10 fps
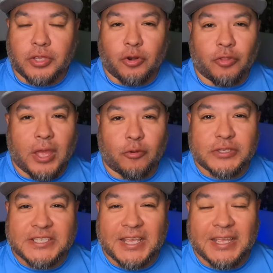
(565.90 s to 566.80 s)
you know that
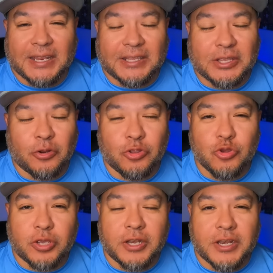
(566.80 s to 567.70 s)
was it. You know
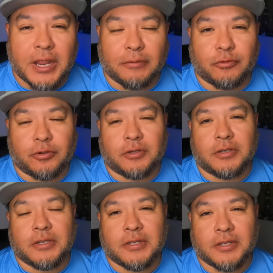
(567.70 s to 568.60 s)
you can never
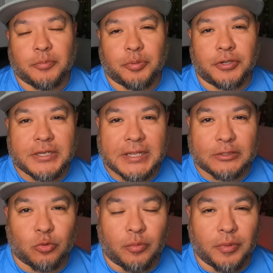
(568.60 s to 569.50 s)

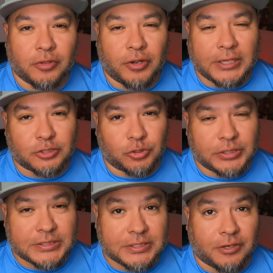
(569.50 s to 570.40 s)
predict what Mother Nature
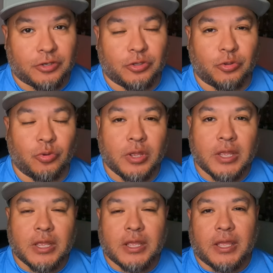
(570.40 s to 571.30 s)
is going to do.
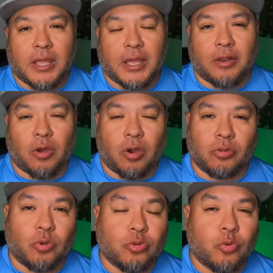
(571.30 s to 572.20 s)
And
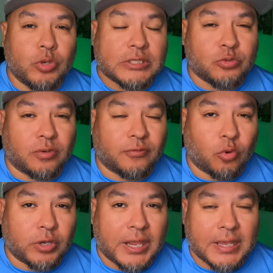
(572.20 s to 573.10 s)
although the winds were
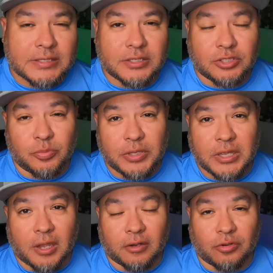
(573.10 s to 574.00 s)
forecasted to
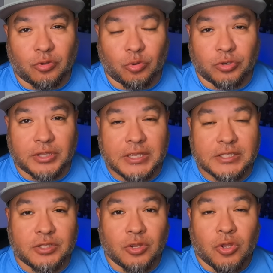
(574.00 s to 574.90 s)
be out of the
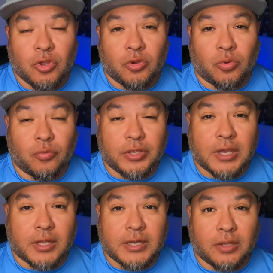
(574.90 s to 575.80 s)
northeast, when we
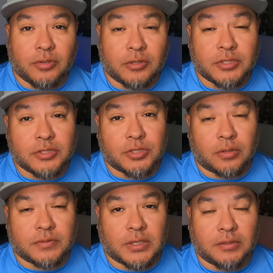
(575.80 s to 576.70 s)
got down there to
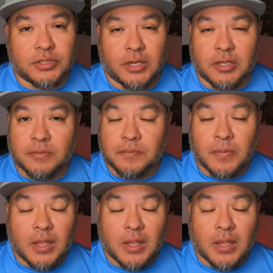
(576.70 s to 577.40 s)
Surfside Jetty,